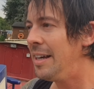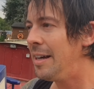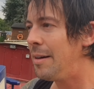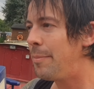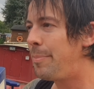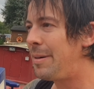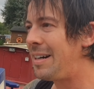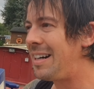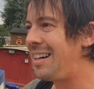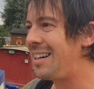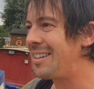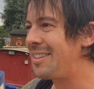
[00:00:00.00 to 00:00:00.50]

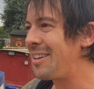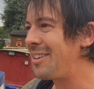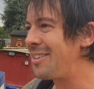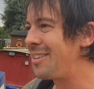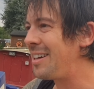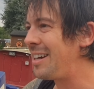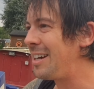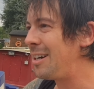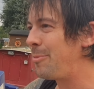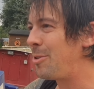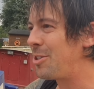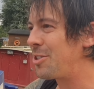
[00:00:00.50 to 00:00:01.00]
but I don't know
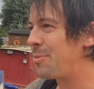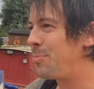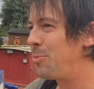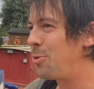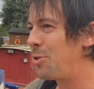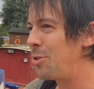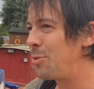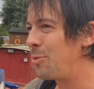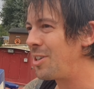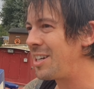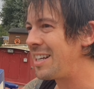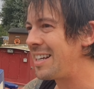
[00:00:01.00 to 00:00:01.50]
how much
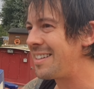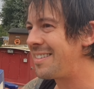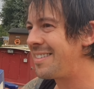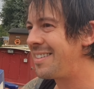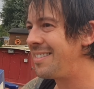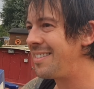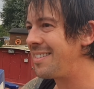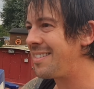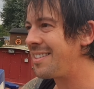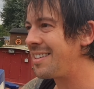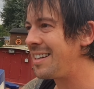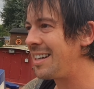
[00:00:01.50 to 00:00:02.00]
more it will add
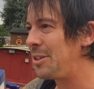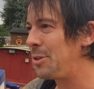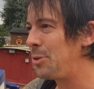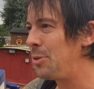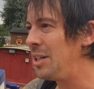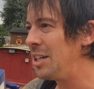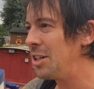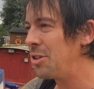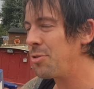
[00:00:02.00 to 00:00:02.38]
to the channel.